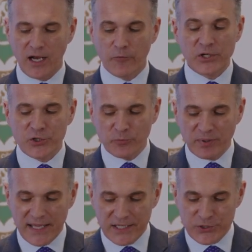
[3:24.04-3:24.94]
A regional
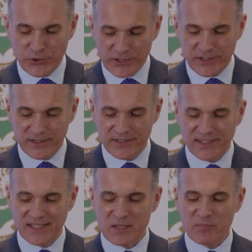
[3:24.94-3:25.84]
plan is good,
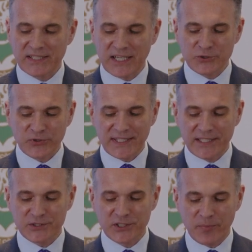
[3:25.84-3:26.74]
but country
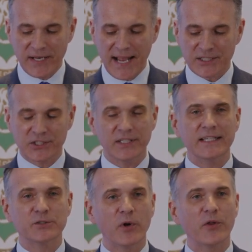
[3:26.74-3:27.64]
leadership in action
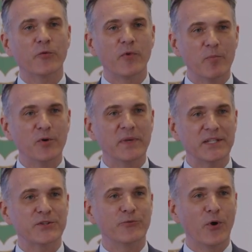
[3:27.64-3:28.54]
is where the rubber
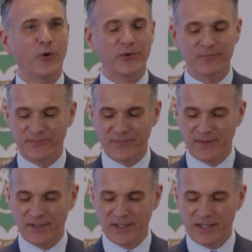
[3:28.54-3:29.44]
meets the road.
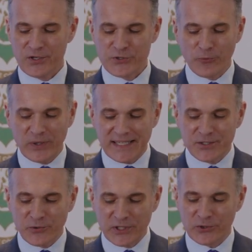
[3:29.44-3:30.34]
So we
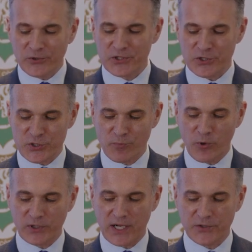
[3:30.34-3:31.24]
need to encourage and
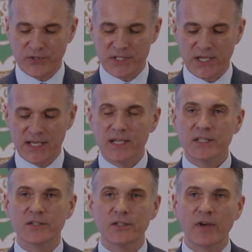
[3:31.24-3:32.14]
support countries
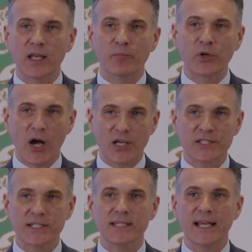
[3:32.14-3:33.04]
to develop
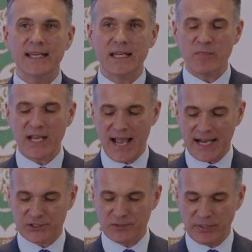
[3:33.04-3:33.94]
costed anemia
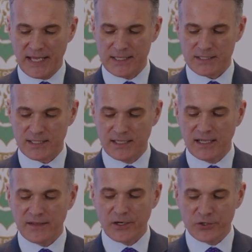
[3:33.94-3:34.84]
action plans
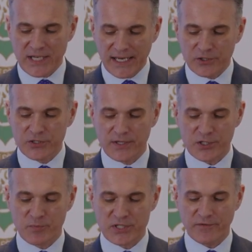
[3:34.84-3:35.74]
that are tailored to
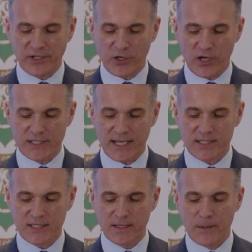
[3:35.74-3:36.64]
their specific
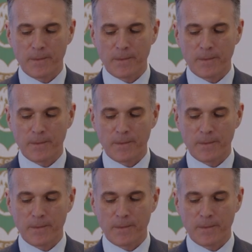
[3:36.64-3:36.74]
context